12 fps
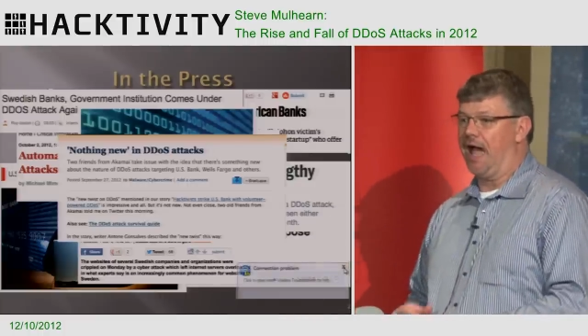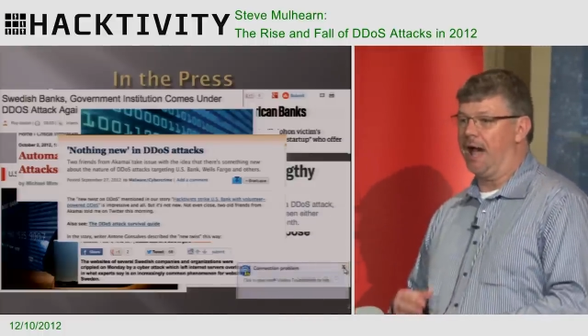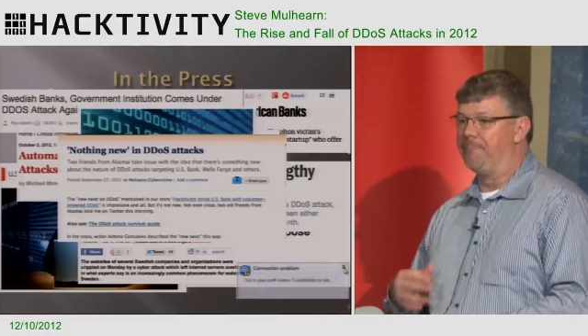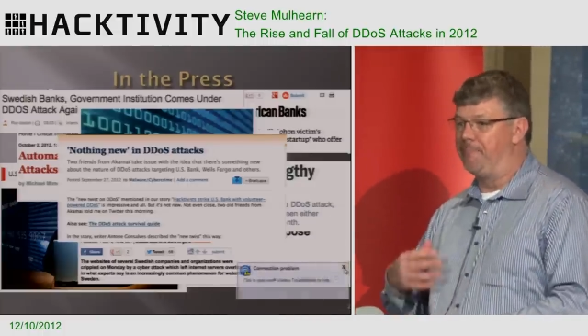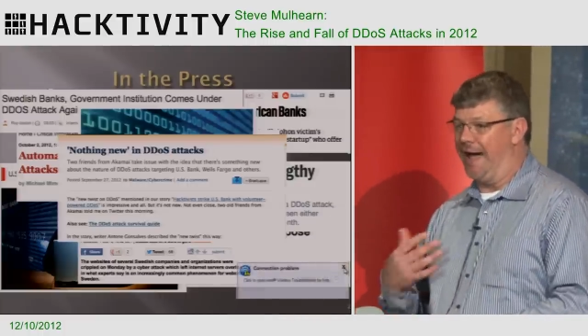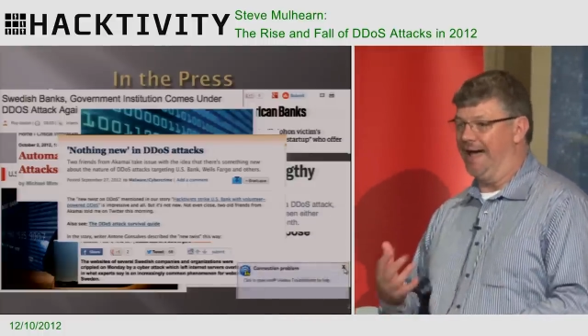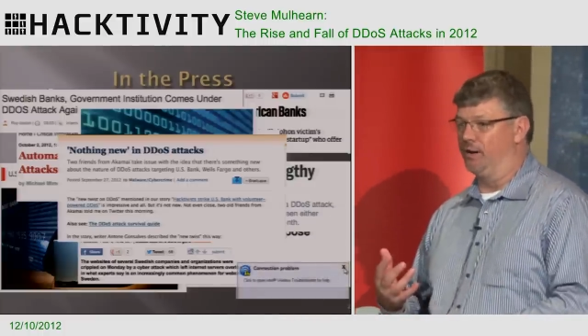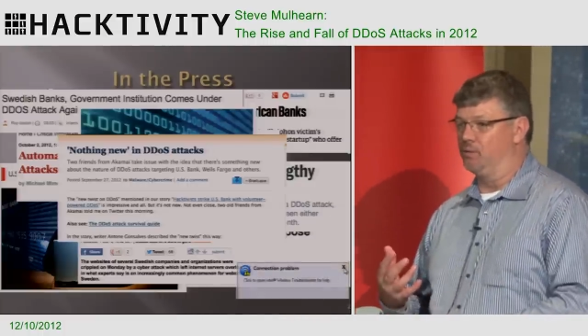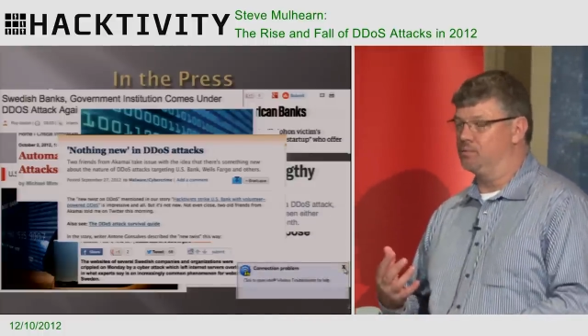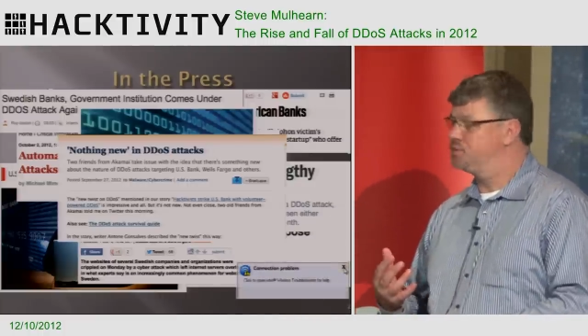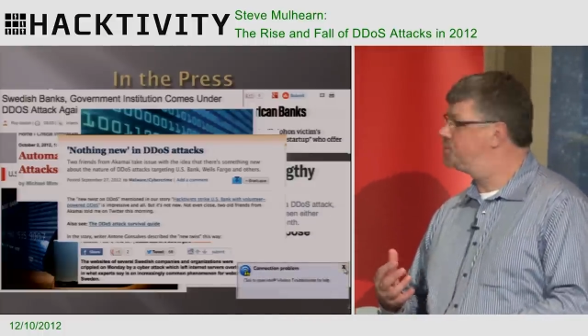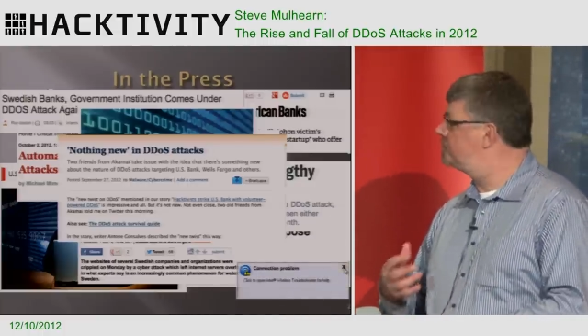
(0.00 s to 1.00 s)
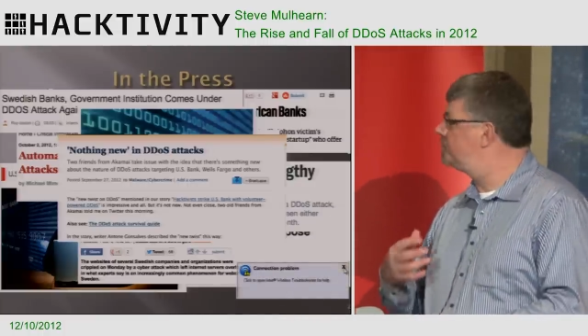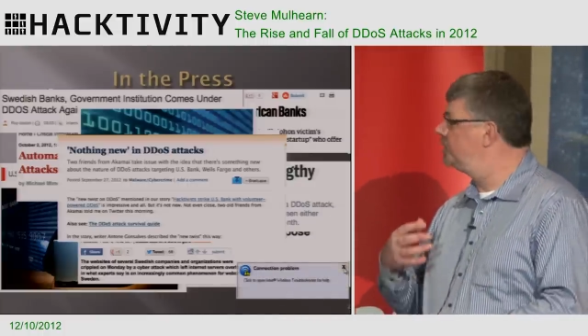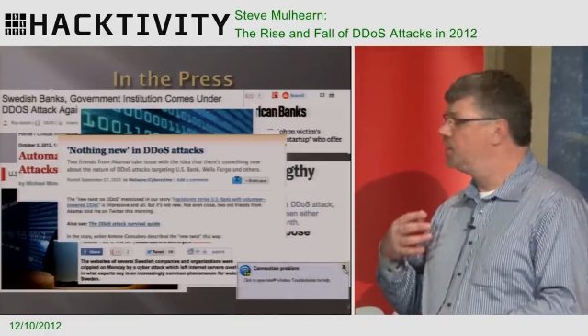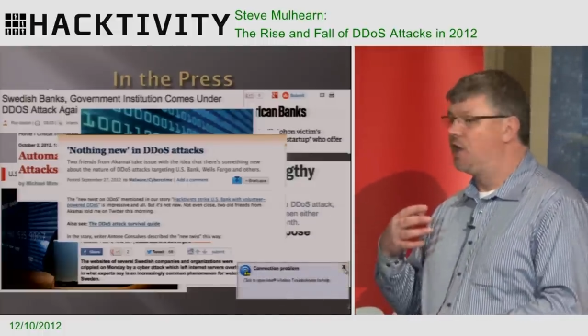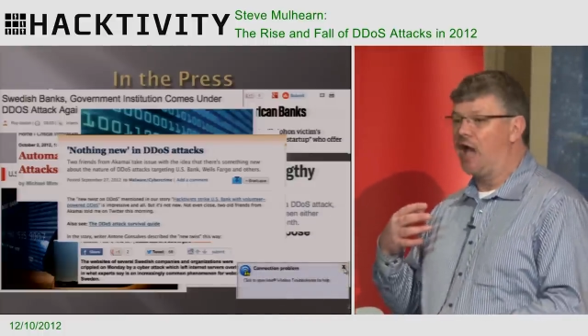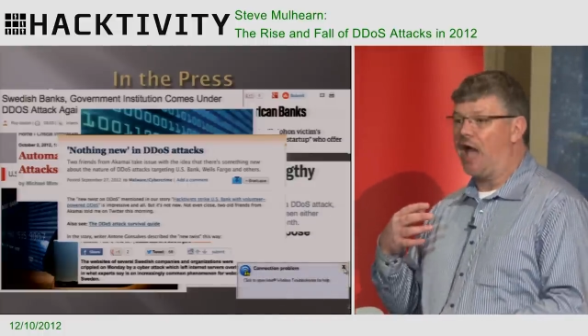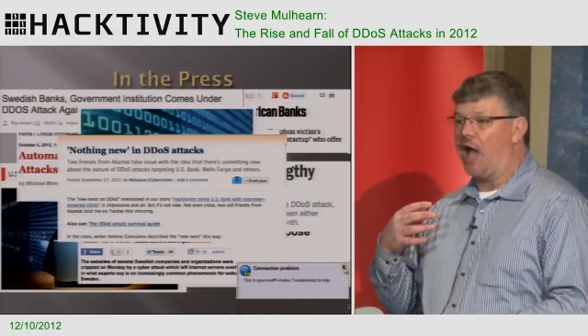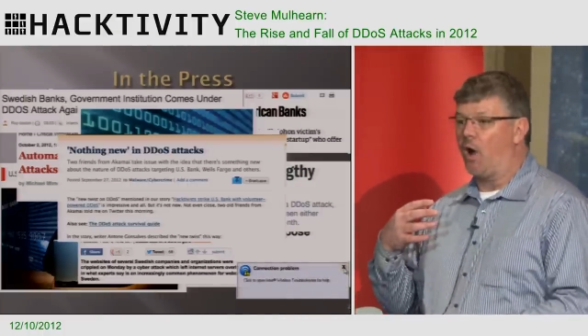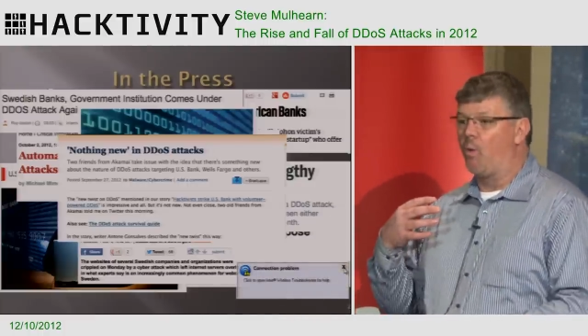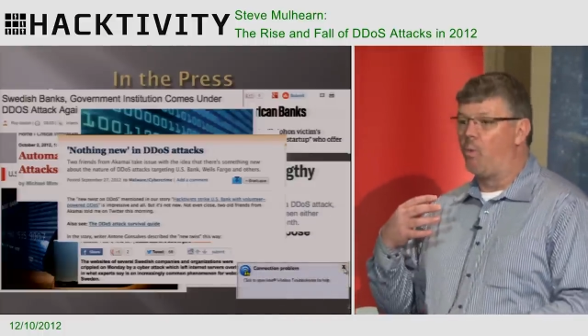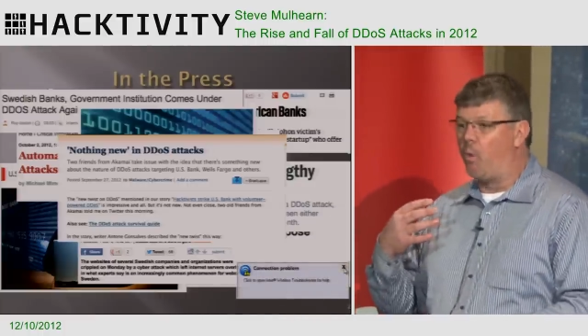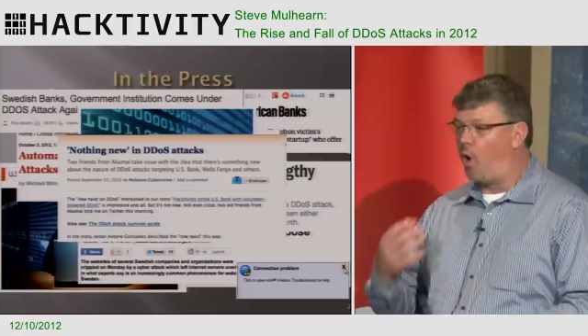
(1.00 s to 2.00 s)
about
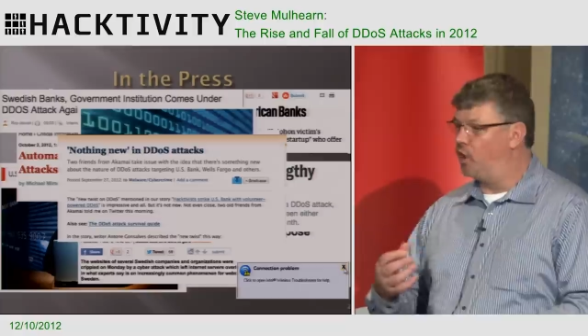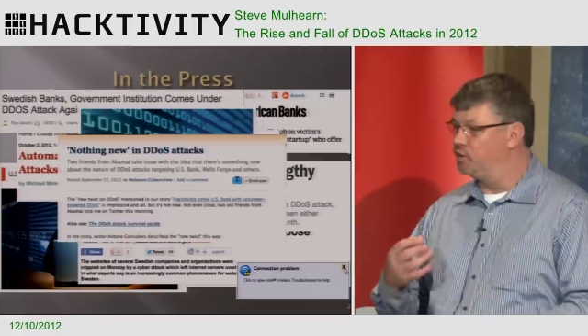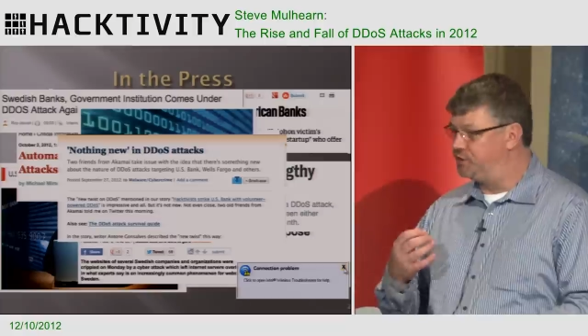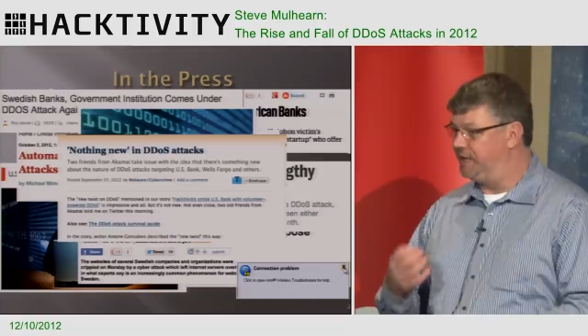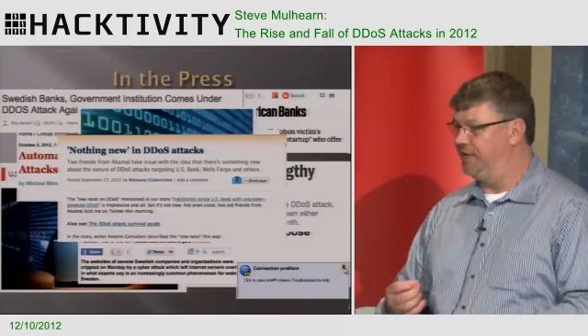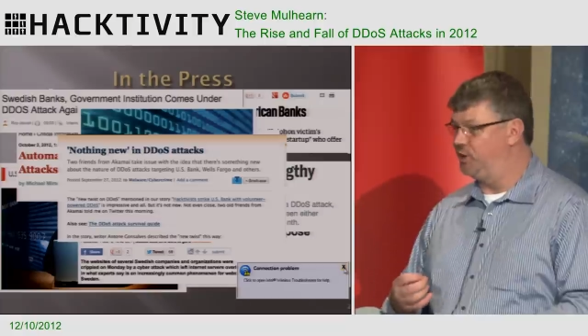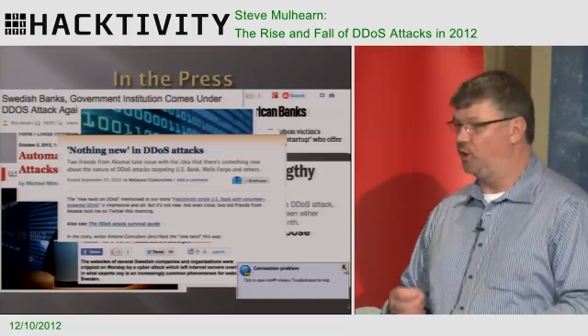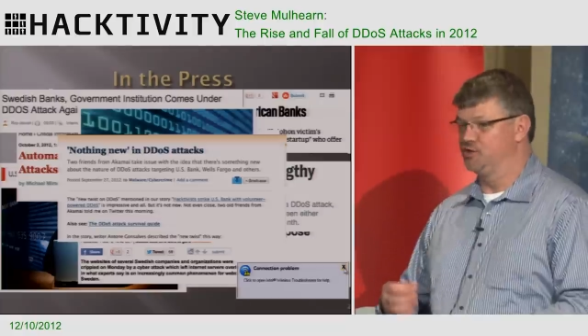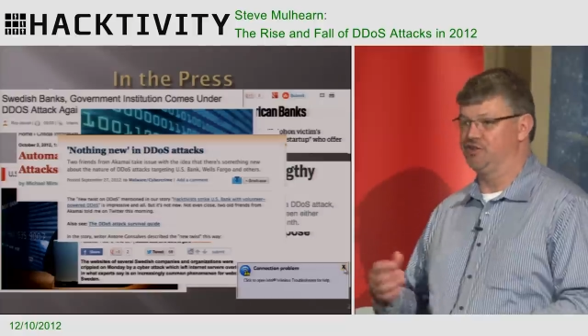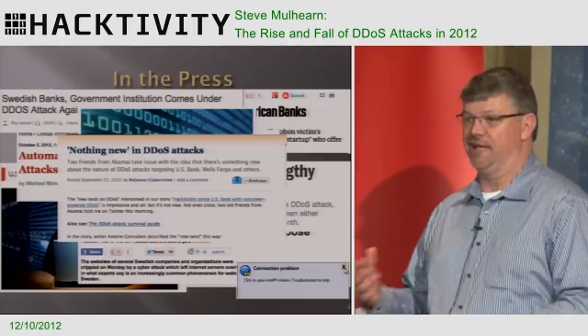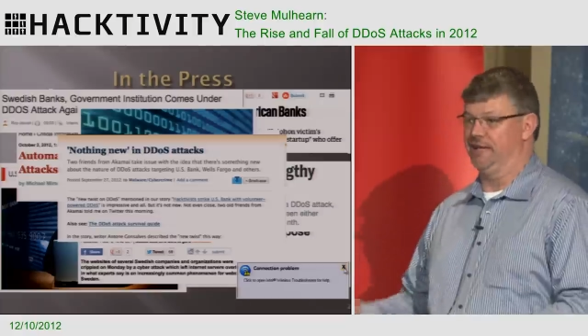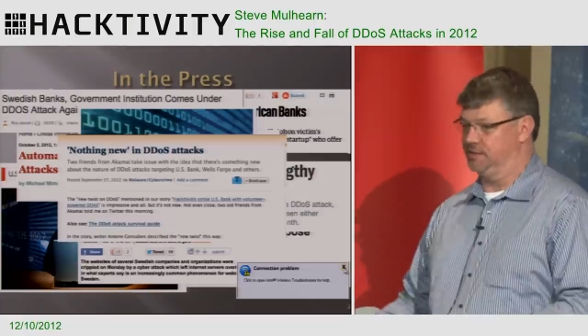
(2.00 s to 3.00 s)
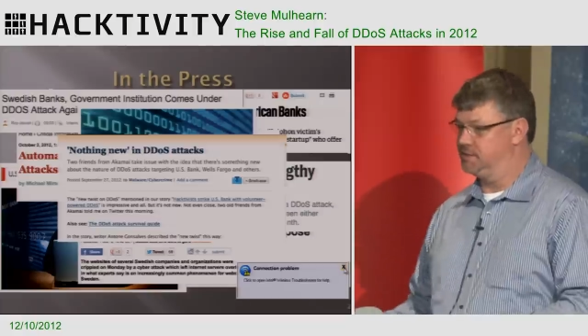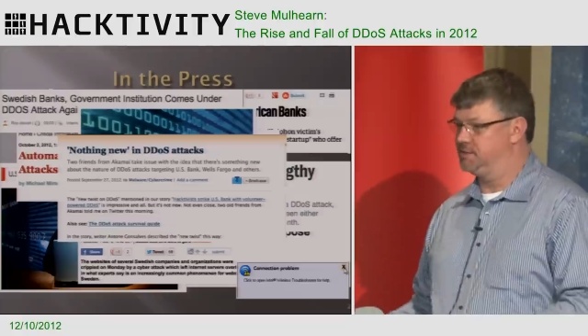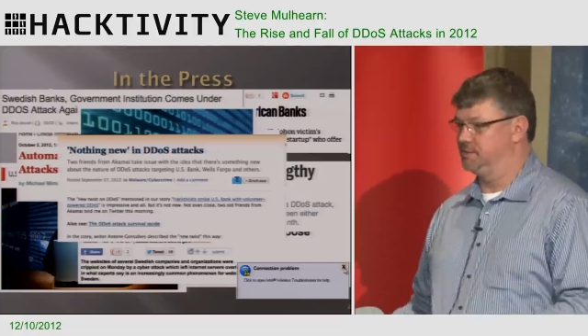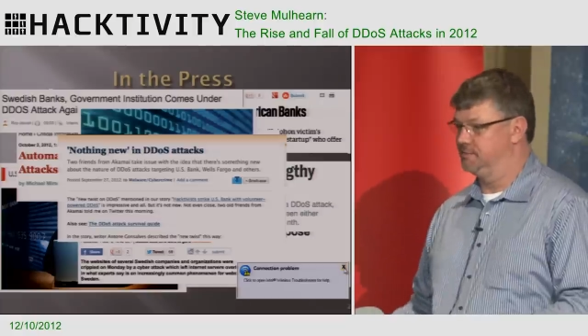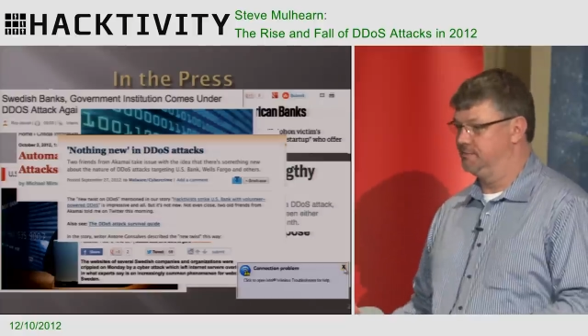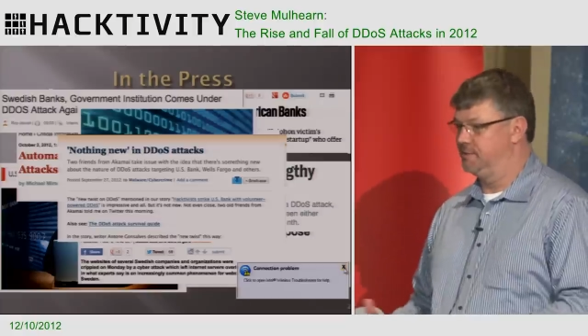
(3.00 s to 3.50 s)
what DDoS is